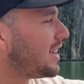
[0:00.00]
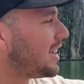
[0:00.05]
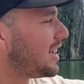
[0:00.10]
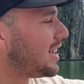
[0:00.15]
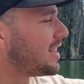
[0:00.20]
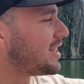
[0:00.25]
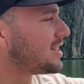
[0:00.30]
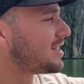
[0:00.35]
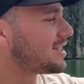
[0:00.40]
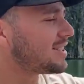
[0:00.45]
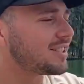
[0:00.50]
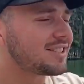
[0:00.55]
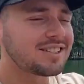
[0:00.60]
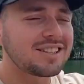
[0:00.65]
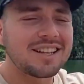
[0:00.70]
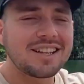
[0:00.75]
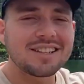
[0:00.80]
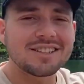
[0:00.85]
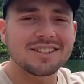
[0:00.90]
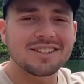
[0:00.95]
is
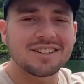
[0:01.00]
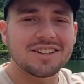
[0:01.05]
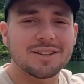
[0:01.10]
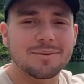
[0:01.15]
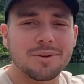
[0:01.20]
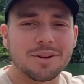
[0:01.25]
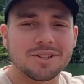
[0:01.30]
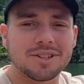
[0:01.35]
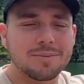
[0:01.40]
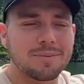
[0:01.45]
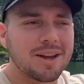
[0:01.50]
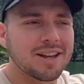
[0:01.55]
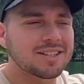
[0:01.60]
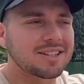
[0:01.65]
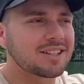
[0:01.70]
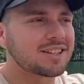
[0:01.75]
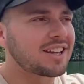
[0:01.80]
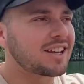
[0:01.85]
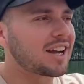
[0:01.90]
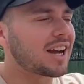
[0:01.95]
easily the most
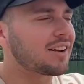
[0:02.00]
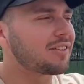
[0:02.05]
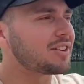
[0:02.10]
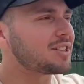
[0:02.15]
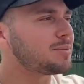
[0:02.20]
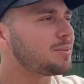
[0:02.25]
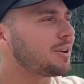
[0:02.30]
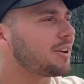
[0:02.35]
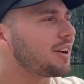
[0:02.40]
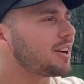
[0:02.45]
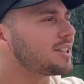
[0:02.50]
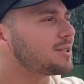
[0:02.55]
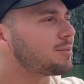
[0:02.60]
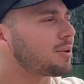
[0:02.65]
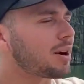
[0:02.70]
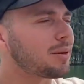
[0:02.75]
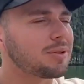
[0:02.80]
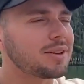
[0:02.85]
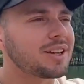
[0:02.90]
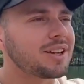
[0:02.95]
amazing thing I've experienced,
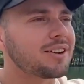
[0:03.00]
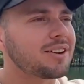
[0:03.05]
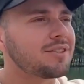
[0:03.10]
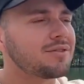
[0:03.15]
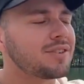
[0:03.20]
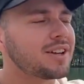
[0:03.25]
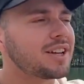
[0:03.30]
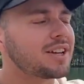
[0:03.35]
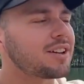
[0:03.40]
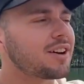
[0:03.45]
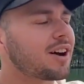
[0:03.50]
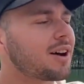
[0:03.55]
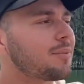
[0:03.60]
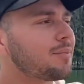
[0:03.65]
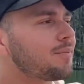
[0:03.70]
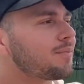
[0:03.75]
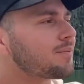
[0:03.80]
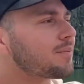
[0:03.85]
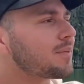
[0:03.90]
probably here in Vietnam.